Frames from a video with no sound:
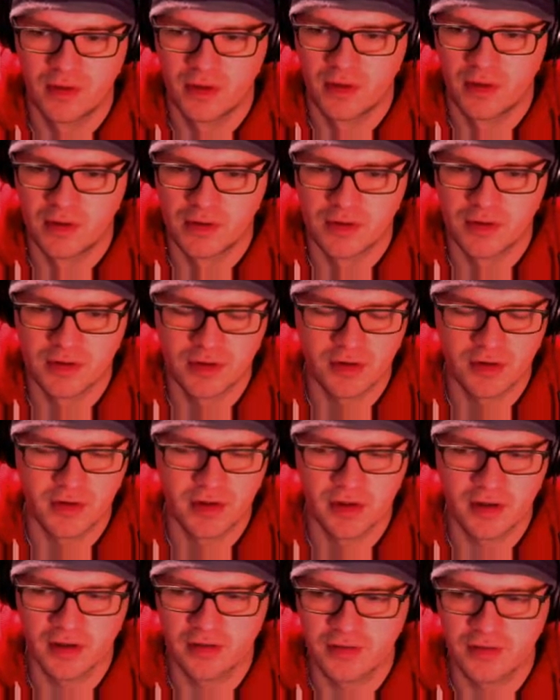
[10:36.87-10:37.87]
Sorry,
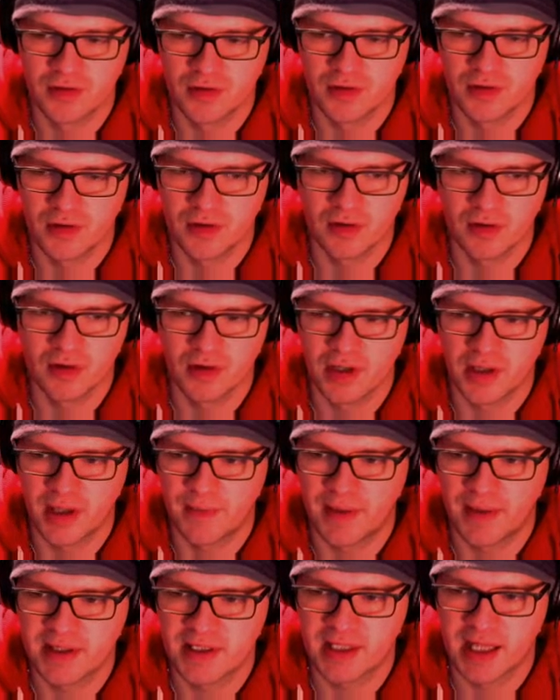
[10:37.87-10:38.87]
dudes. I've got to get
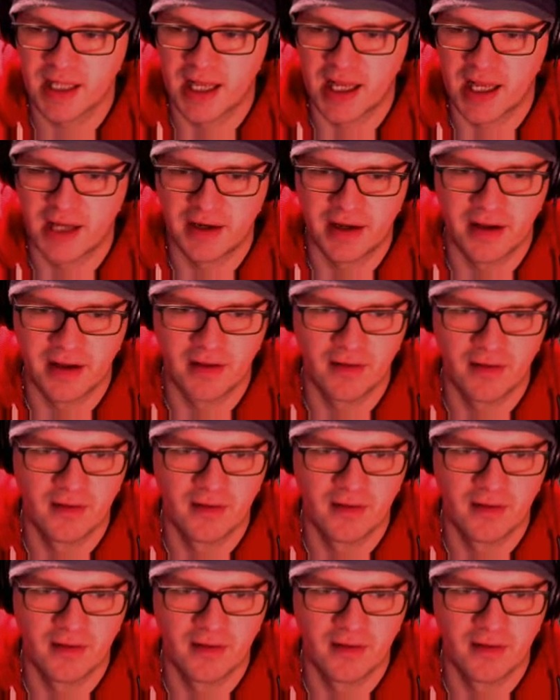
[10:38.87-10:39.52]
back to that hand now.